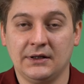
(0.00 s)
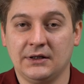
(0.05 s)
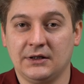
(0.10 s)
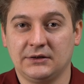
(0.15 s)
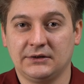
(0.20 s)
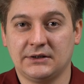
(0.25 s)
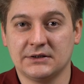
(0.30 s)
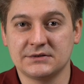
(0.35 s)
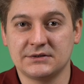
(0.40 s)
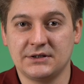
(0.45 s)

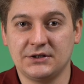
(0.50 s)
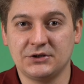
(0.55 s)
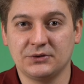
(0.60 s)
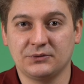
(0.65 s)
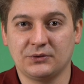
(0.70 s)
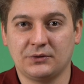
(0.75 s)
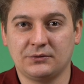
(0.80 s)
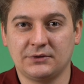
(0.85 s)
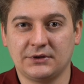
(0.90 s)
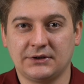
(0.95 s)
See you in
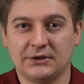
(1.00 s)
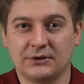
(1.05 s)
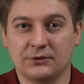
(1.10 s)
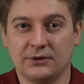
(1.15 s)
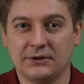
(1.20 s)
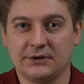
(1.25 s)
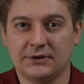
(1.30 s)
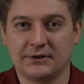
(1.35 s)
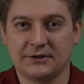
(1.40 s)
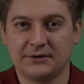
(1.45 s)
the
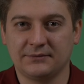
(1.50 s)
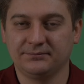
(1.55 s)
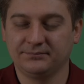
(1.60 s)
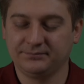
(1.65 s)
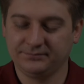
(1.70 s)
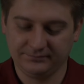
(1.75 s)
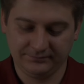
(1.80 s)
next videos.